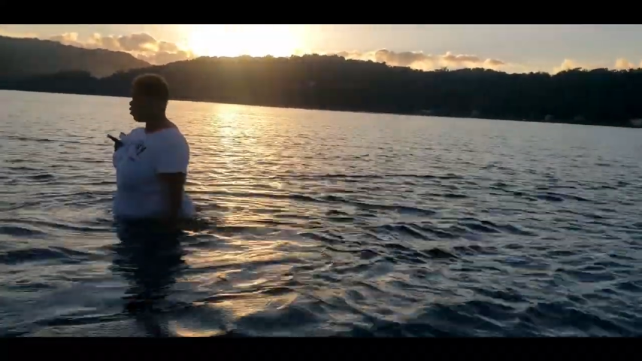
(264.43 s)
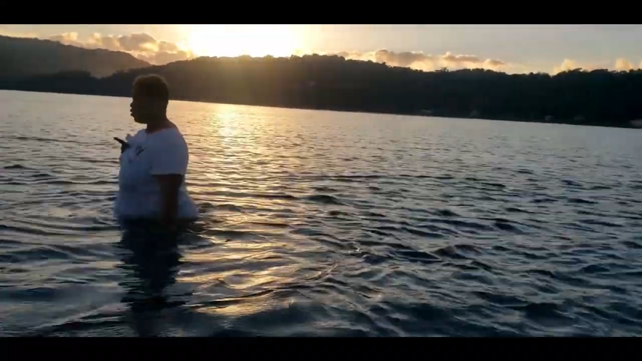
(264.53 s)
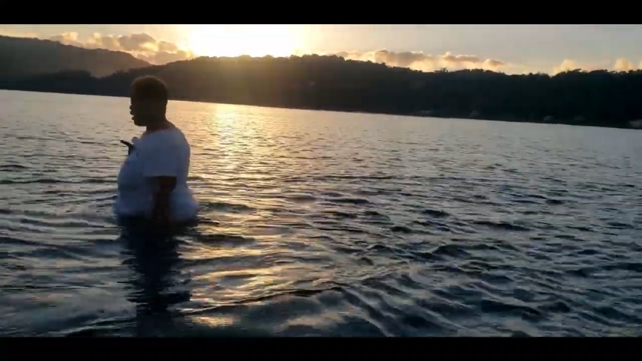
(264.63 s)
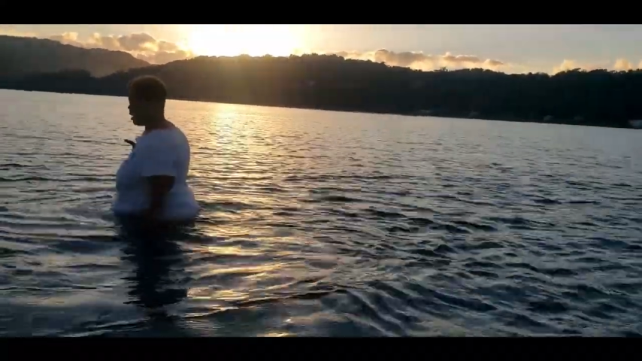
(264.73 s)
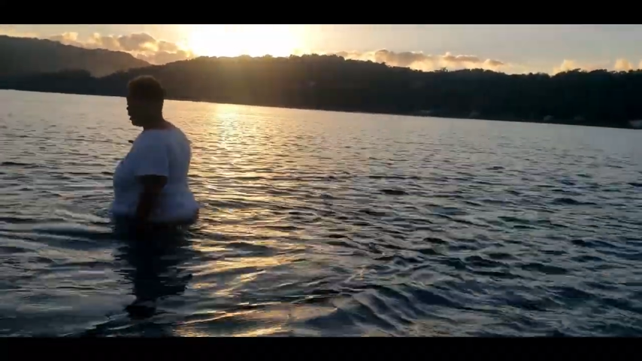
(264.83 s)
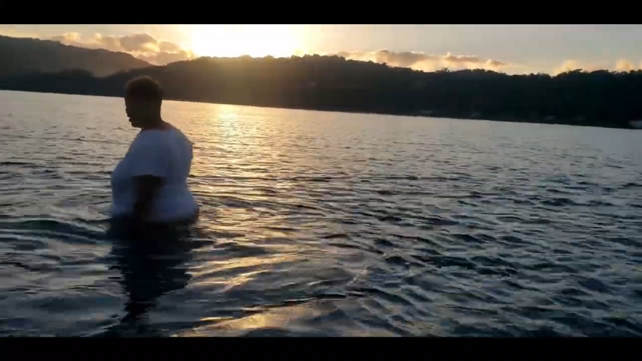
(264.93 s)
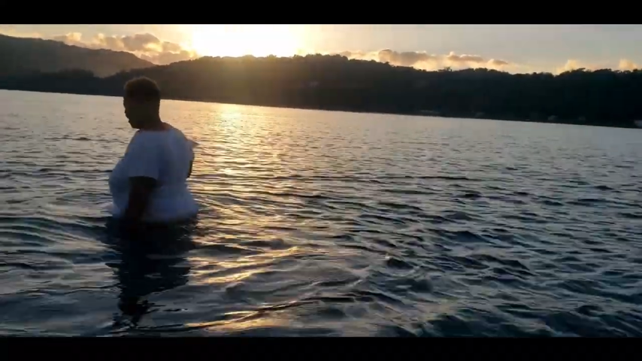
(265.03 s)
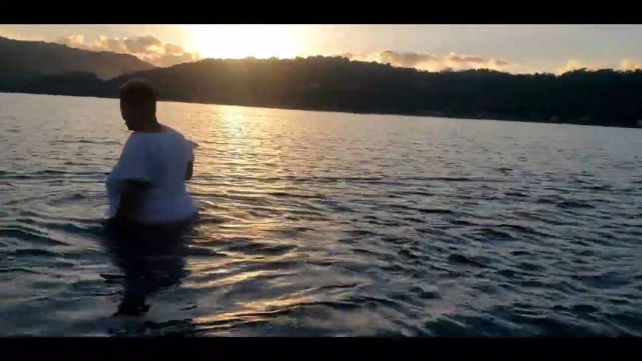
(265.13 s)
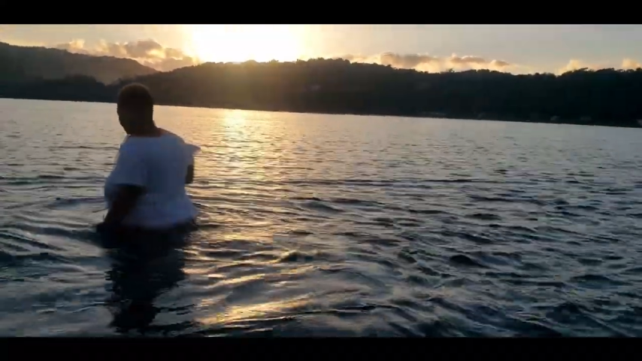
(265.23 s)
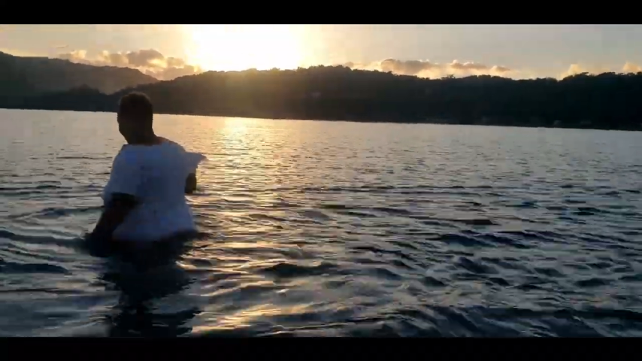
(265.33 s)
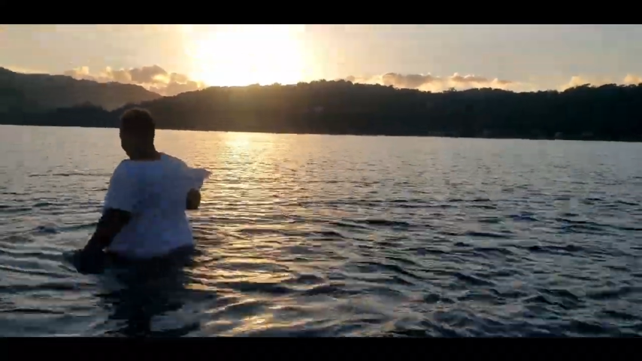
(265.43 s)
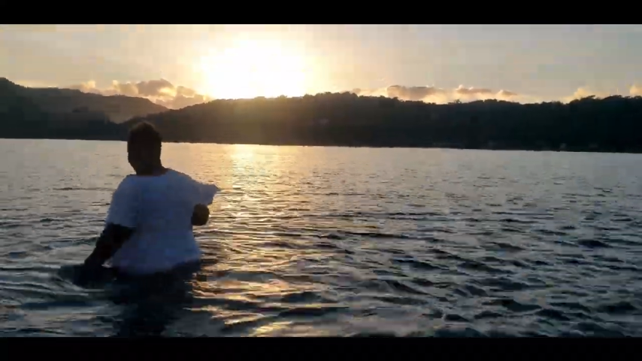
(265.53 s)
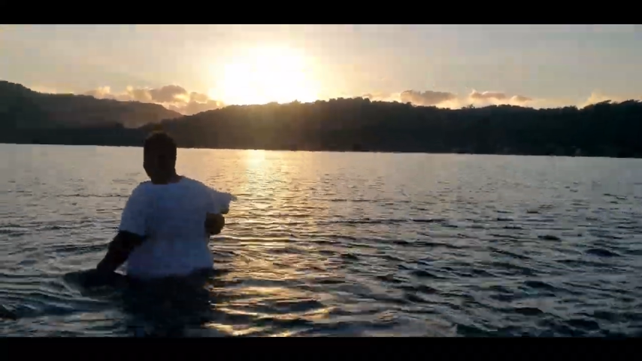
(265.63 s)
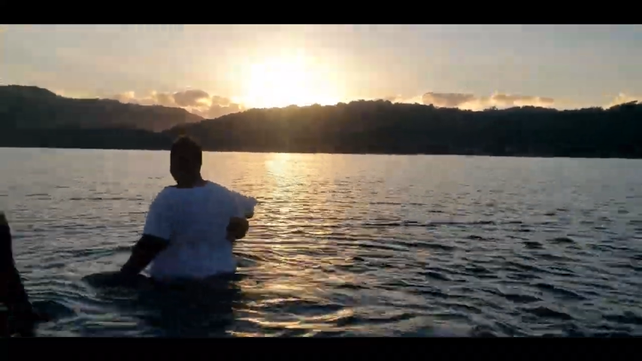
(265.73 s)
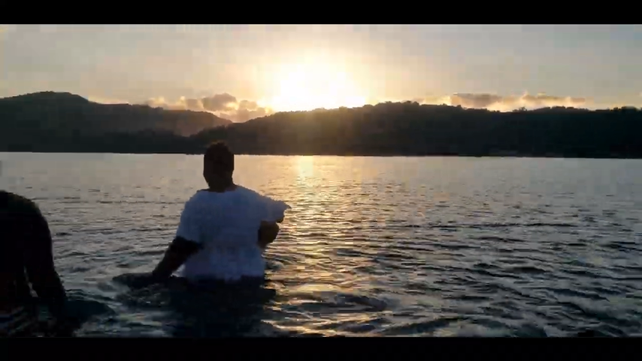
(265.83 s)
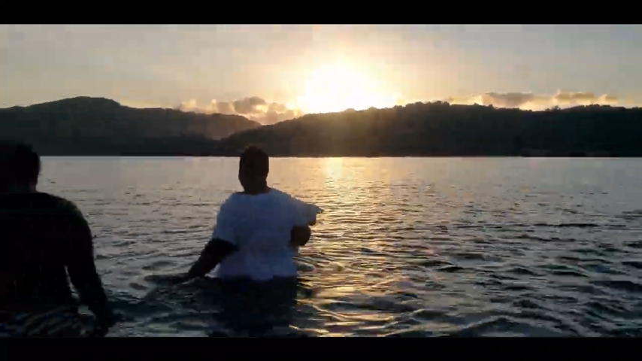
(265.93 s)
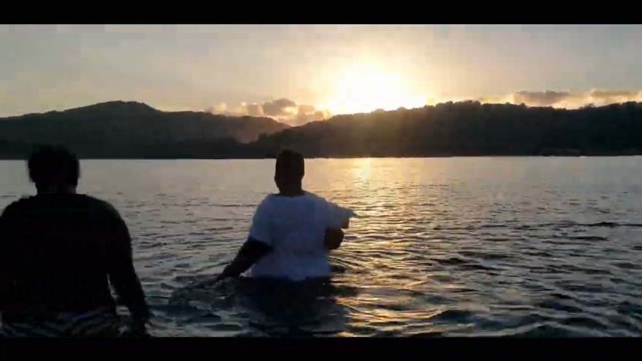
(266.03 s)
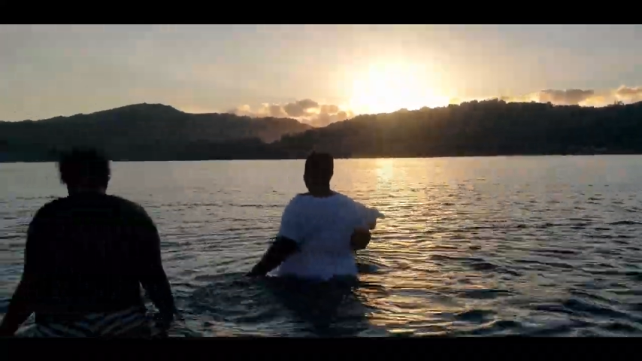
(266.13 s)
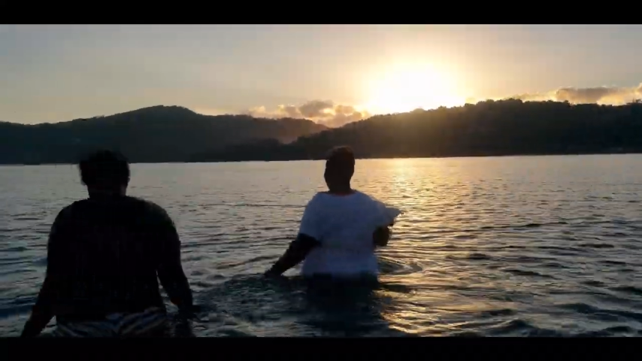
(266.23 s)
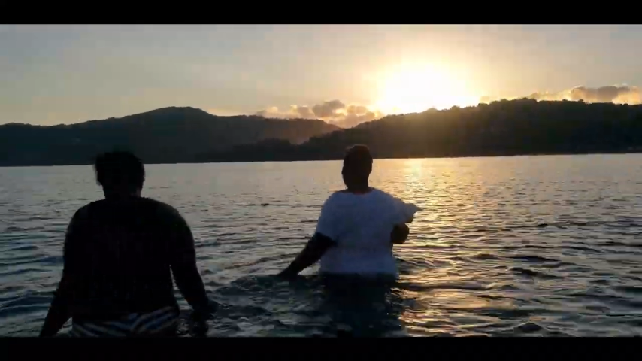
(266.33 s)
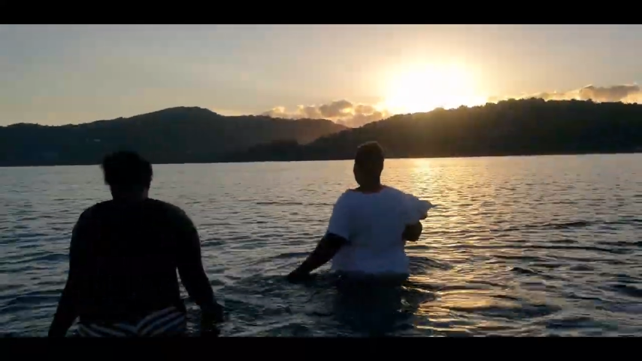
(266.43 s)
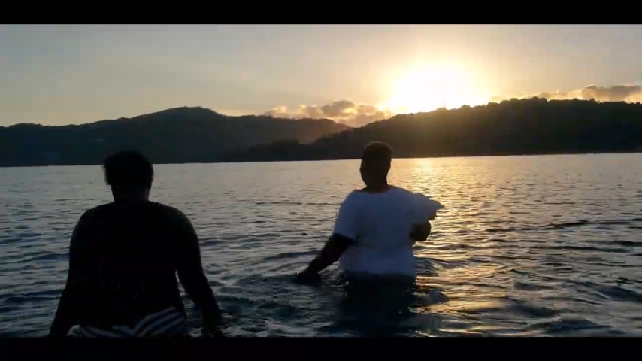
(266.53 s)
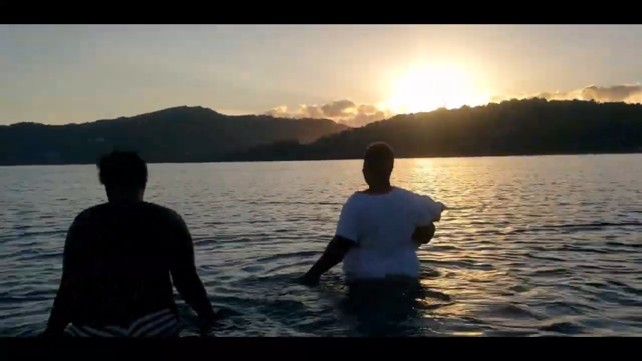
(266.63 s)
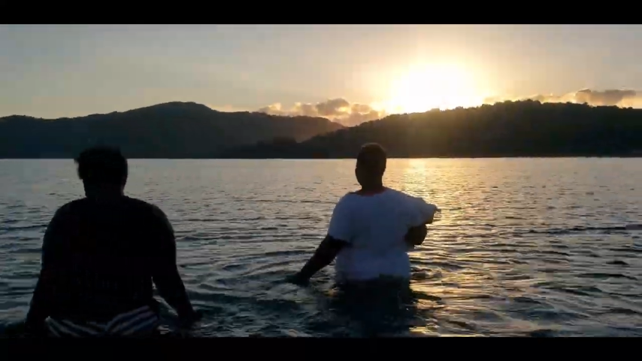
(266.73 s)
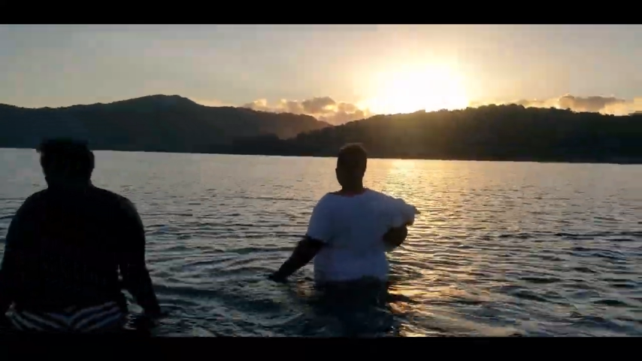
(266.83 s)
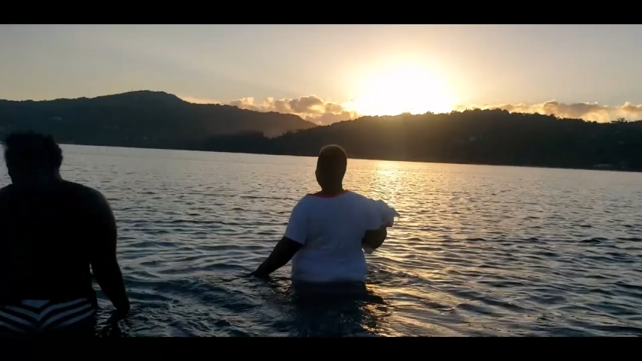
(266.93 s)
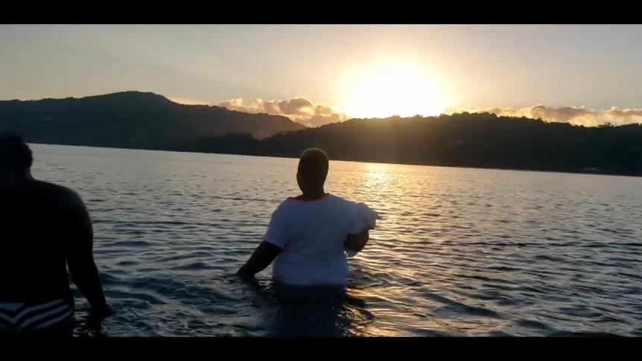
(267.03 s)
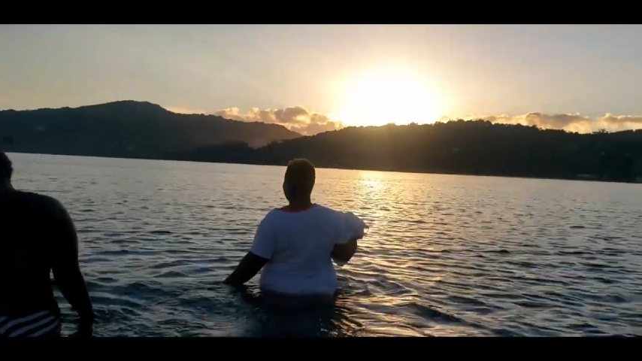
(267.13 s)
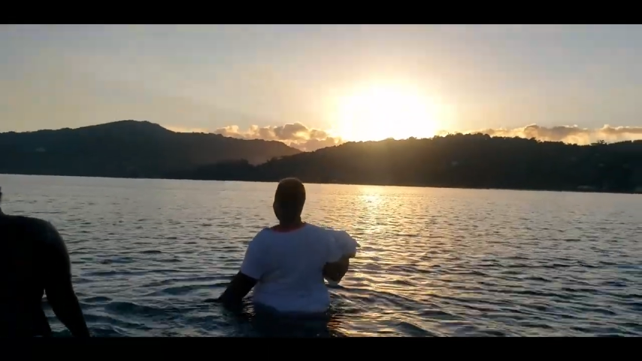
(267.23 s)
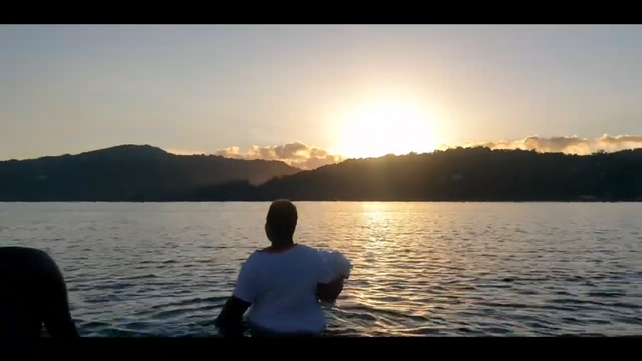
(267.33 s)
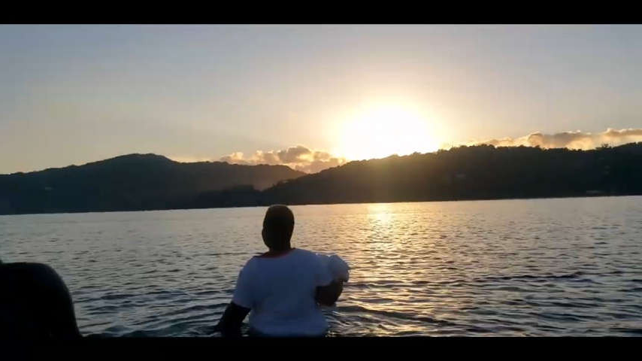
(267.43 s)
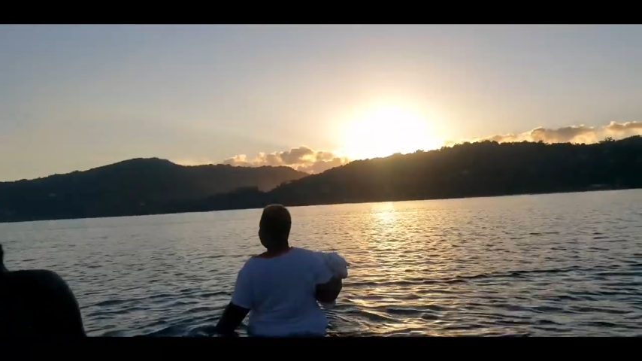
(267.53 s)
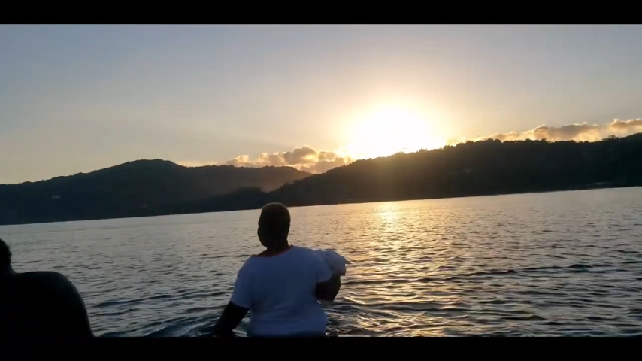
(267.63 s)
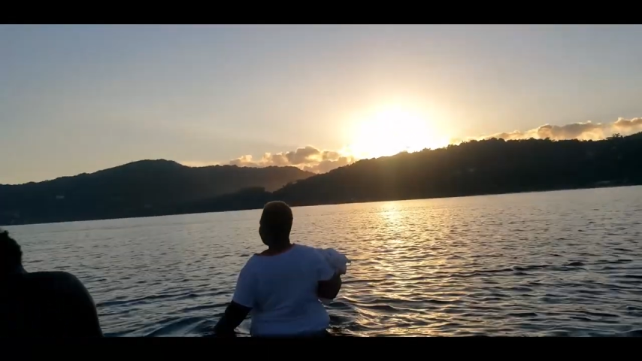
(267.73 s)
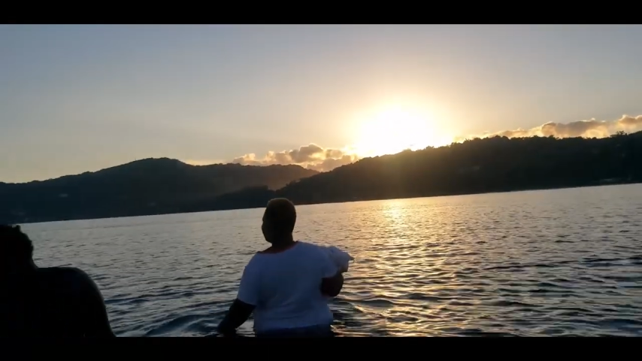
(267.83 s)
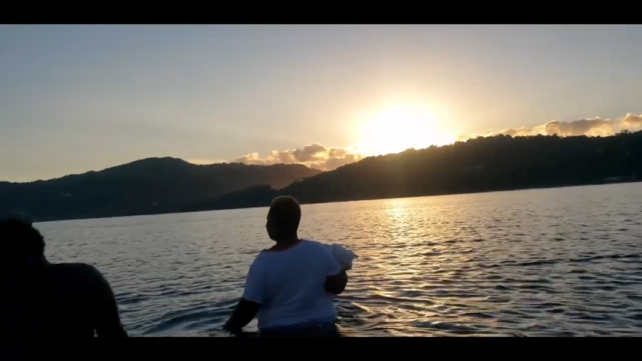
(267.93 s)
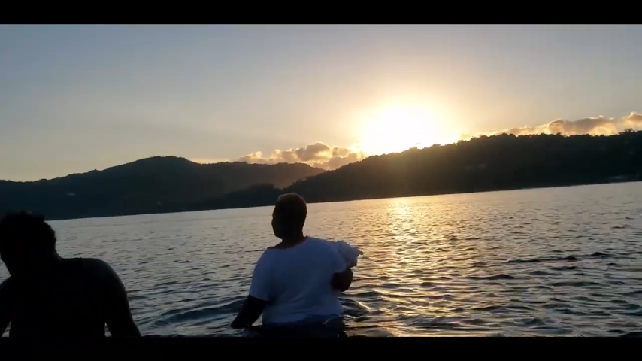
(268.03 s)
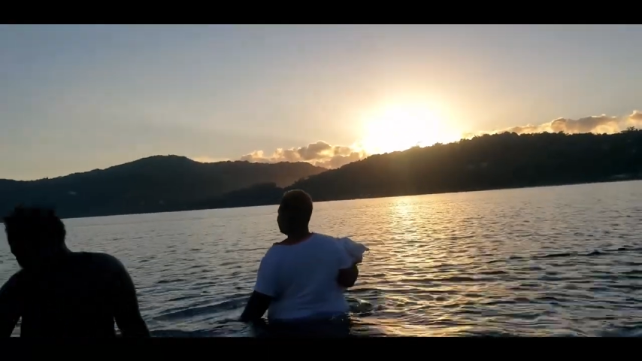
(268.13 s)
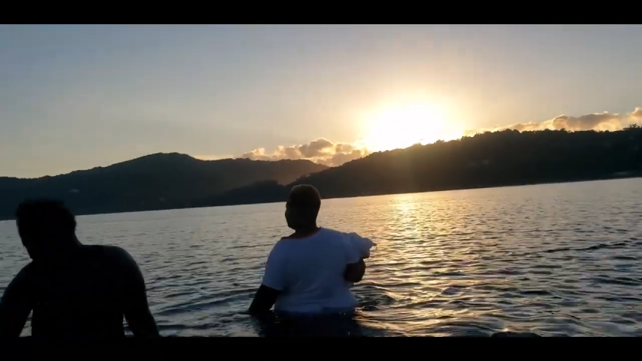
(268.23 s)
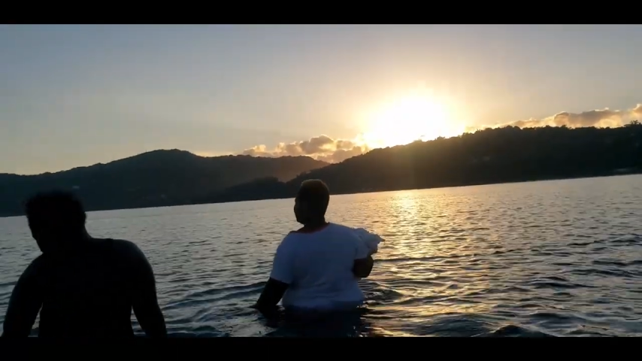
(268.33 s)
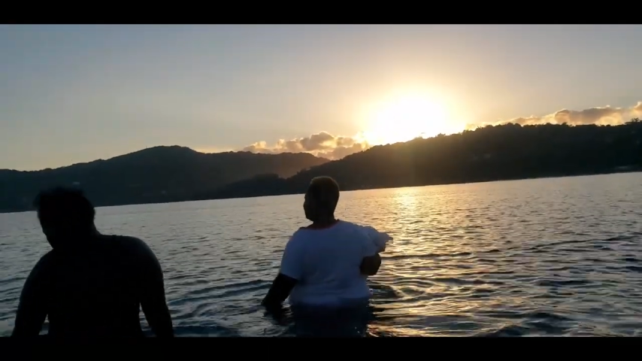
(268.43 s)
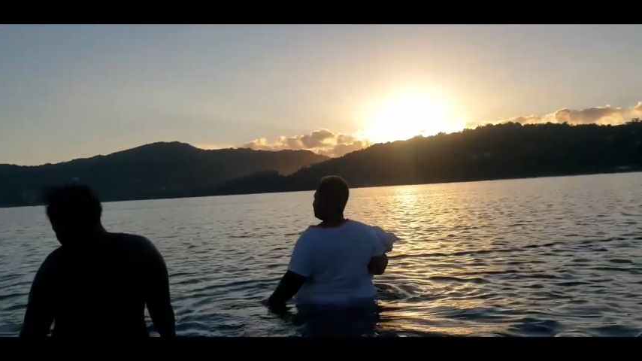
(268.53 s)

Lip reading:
Nobody's mouth can be seen.